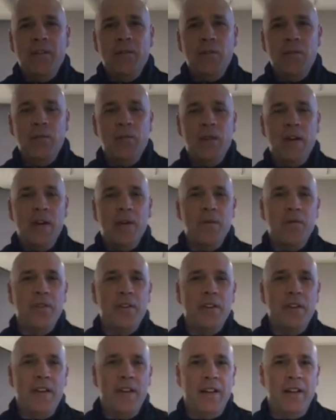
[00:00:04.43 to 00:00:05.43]

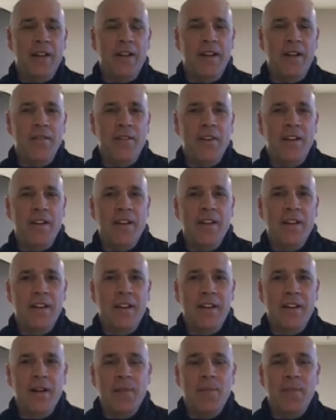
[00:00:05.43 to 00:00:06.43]
2011,
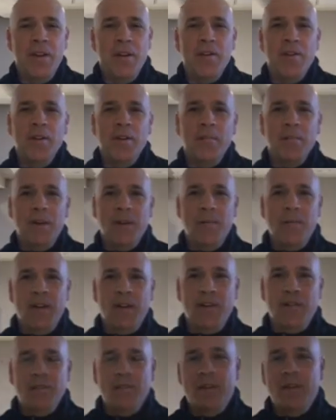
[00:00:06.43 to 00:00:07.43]
and I'm here in my
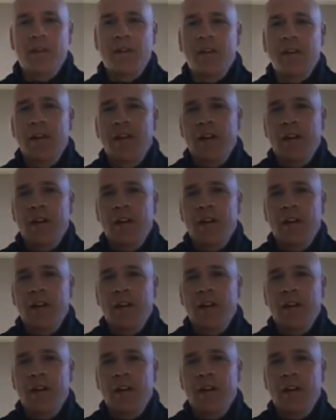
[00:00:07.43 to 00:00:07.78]
basement